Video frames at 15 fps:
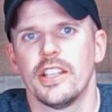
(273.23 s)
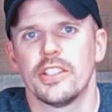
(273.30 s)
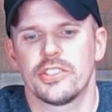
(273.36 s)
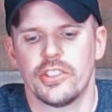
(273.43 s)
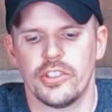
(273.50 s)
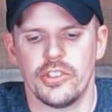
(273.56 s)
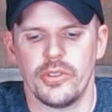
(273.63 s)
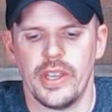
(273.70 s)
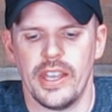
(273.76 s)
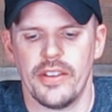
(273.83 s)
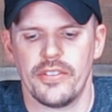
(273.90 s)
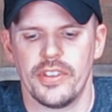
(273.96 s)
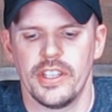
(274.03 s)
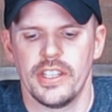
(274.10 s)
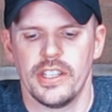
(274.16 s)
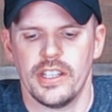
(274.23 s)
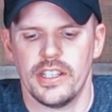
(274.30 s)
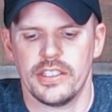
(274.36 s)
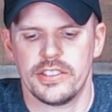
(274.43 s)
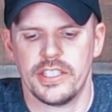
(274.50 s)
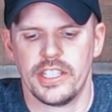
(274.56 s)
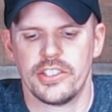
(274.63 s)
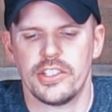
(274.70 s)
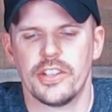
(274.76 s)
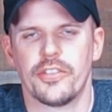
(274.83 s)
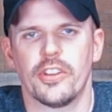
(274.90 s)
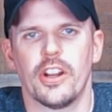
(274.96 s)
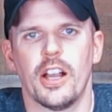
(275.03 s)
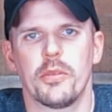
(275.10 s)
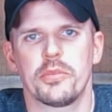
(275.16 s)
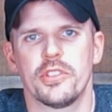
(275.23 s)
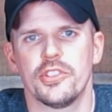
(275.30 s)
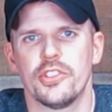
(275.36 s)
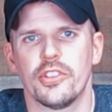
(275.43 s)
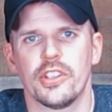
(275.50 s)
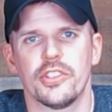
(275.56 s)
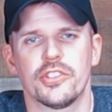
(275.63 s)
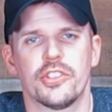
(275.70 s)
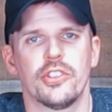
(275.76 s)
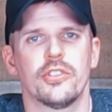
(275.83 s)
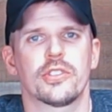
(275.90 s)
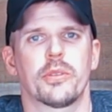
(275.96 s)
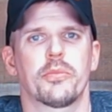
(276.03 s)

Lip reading: So you have 6 different options you can choose.